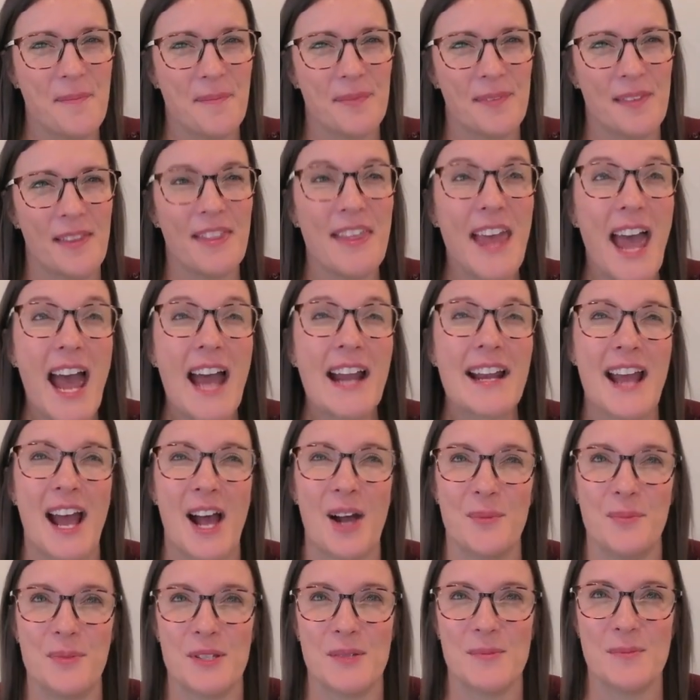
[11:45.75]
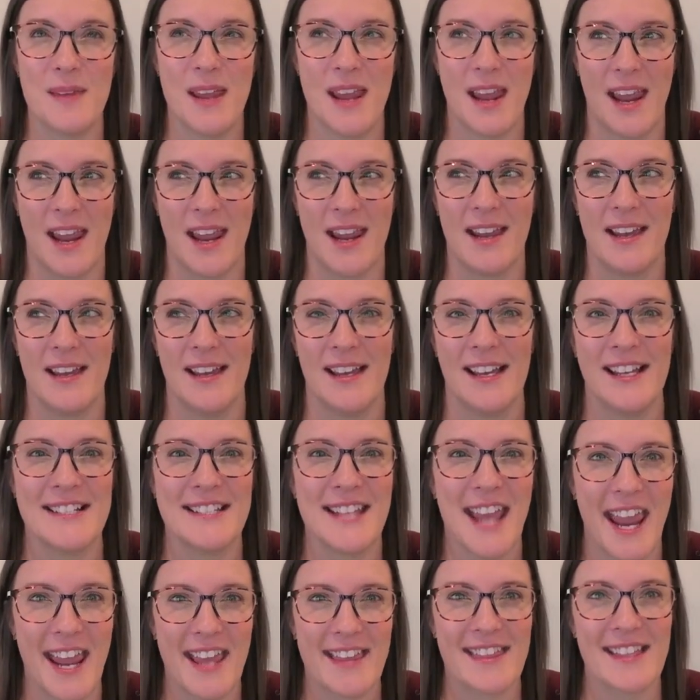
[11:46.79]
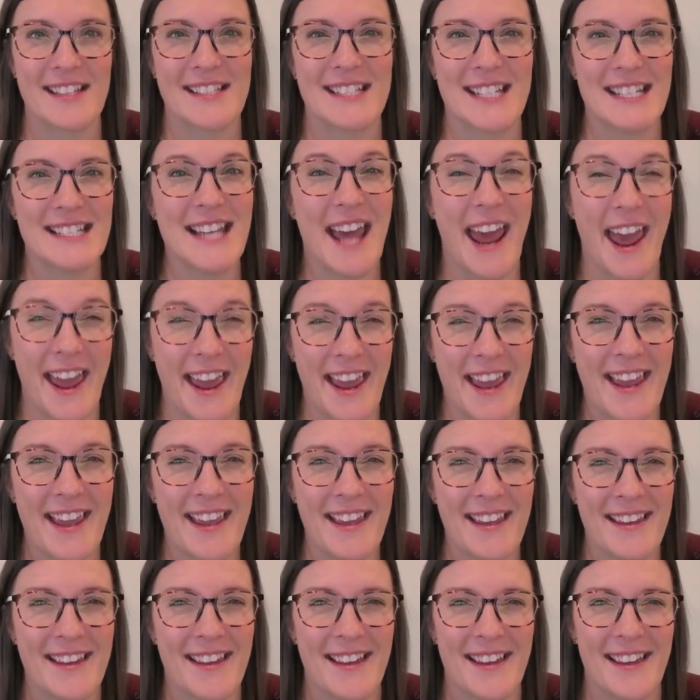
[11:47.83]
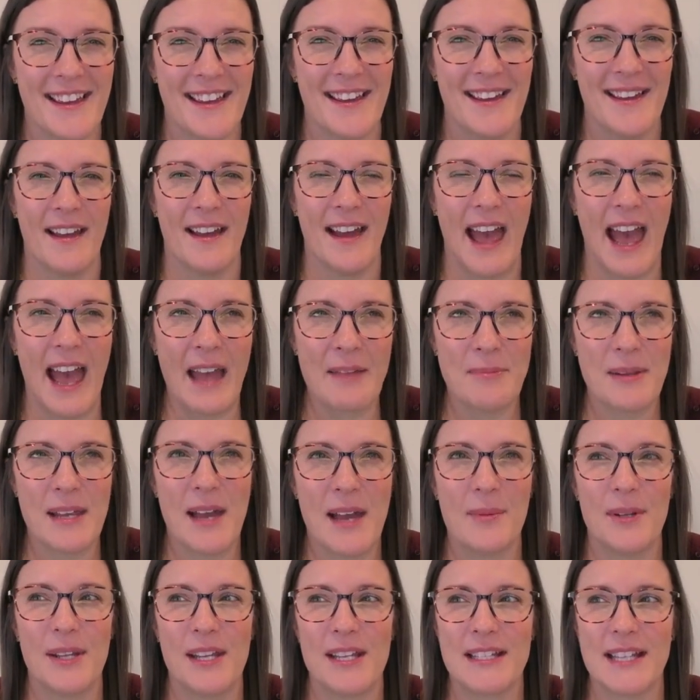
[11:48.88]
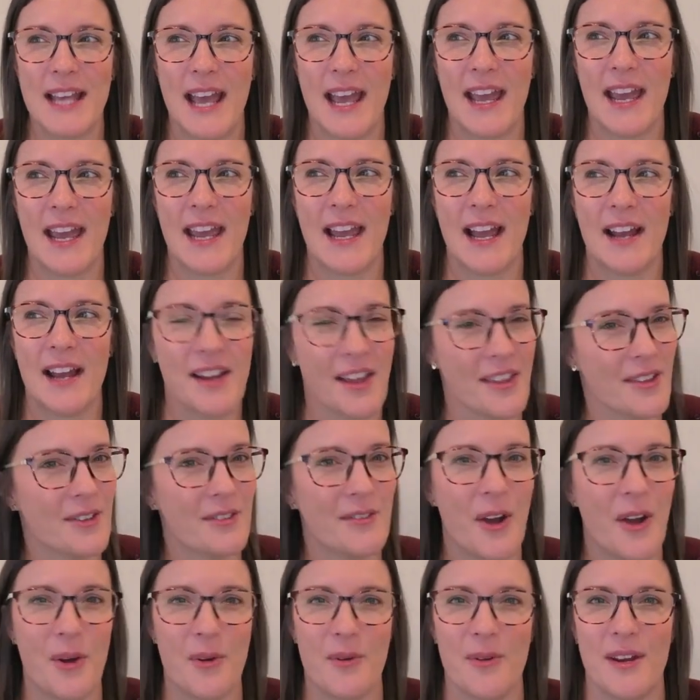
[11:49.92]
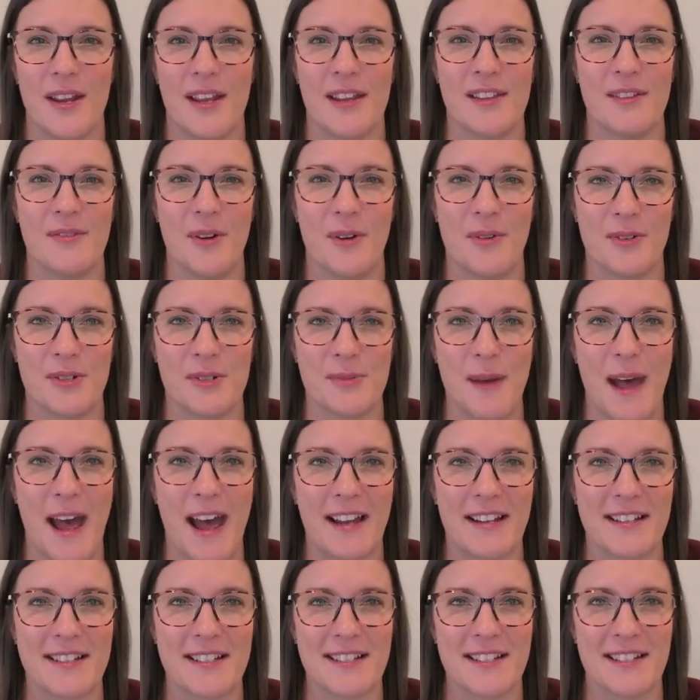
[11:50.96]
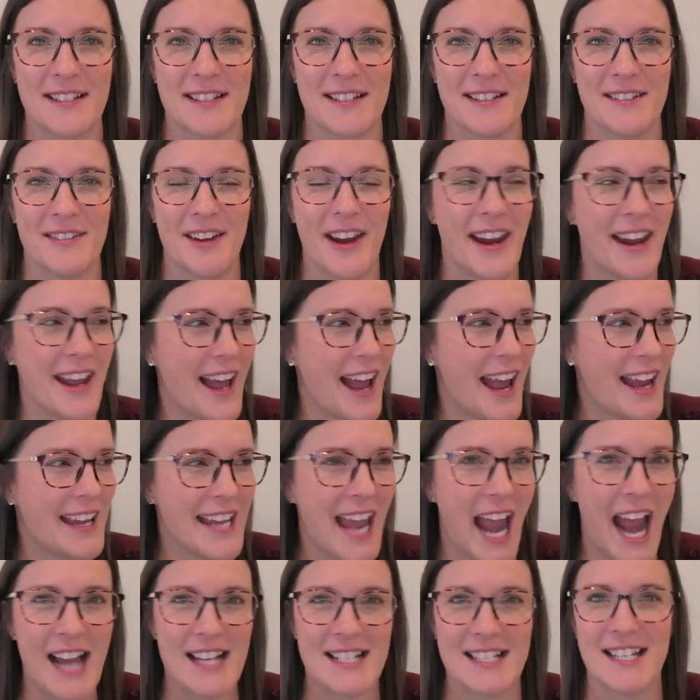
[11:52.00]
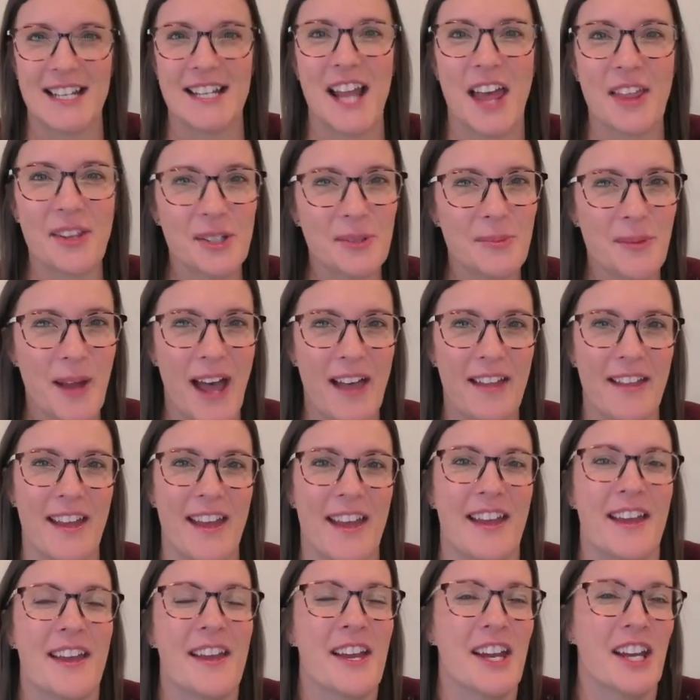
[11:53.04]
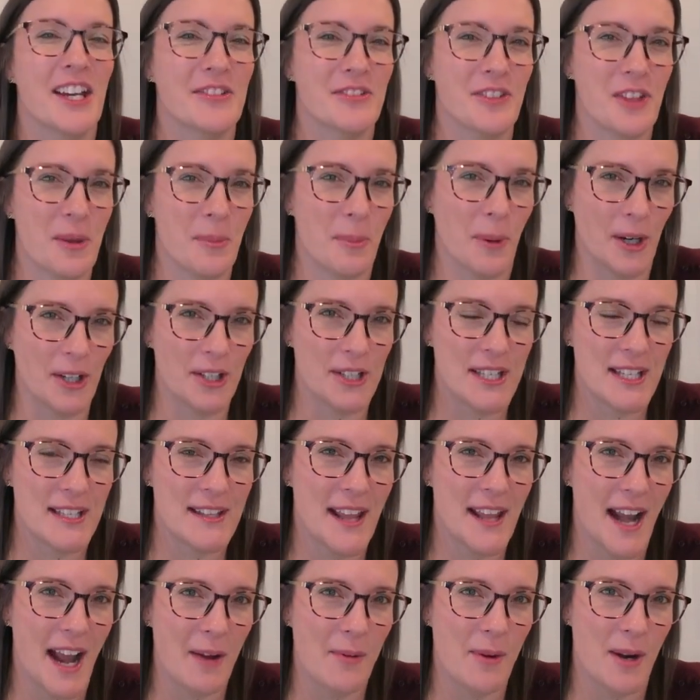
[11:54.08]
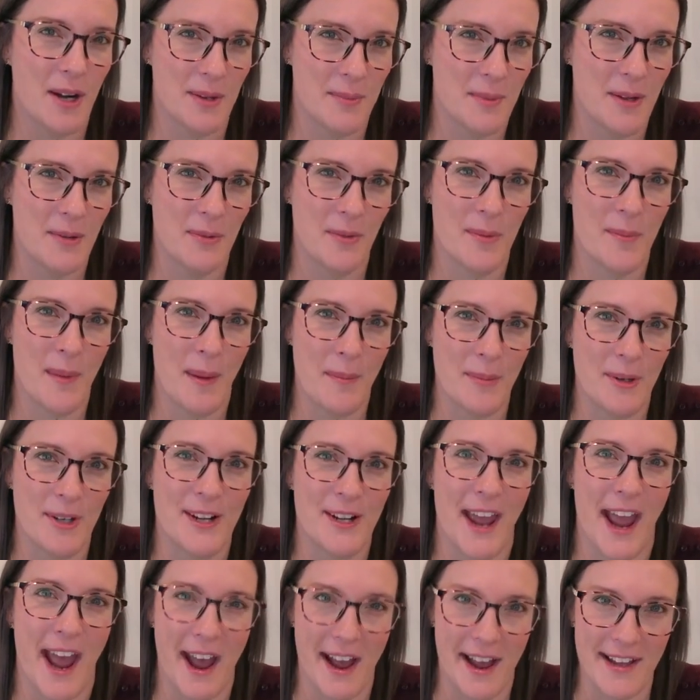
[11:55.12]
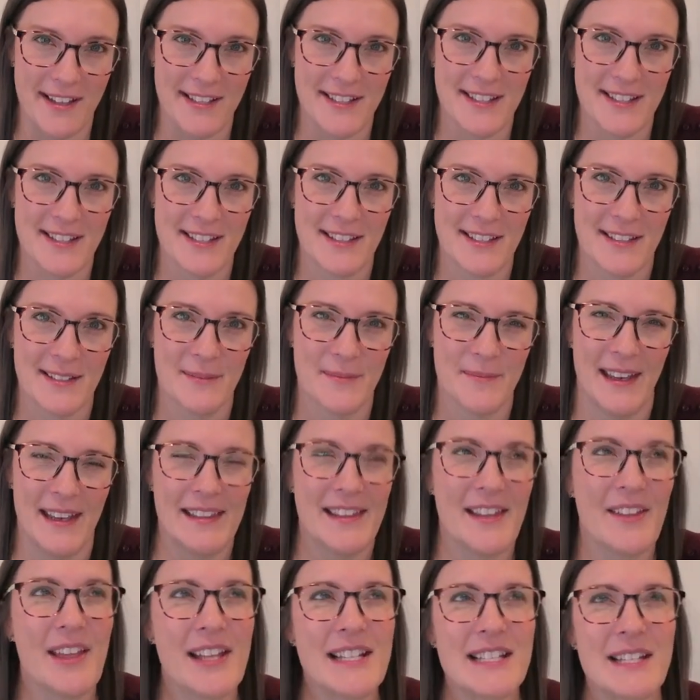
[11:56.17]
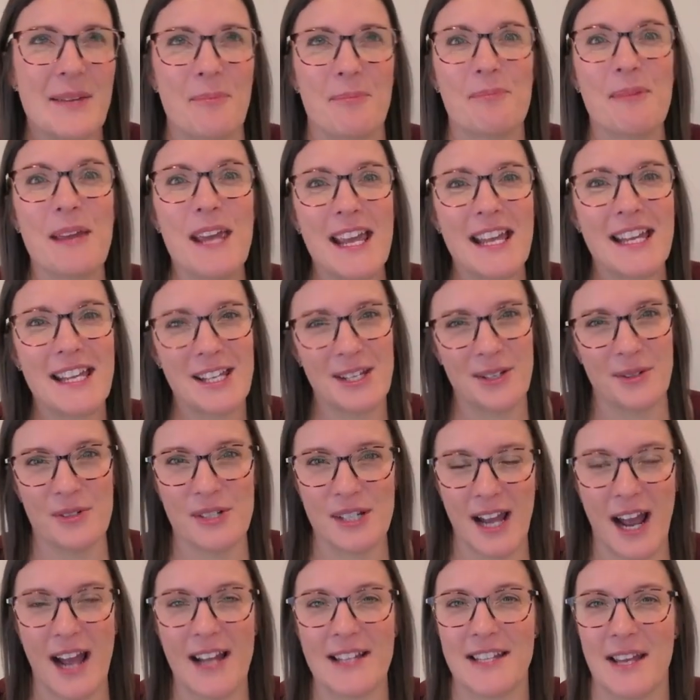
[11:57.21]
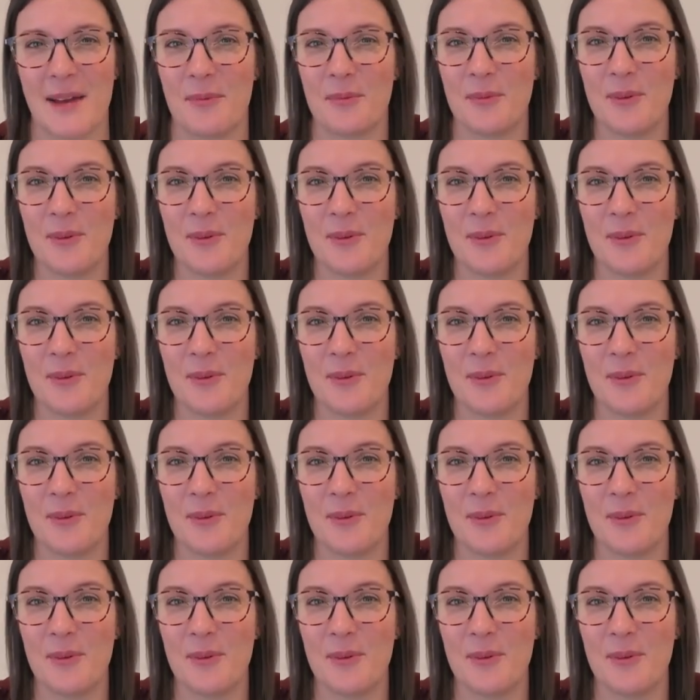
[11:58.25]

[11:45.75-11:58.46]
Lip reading: That helps me take the today and be able to say another vote in the voter's box, right? I cast another ballot for the person that I want to be remembered as. Now, that's a big, huge concept.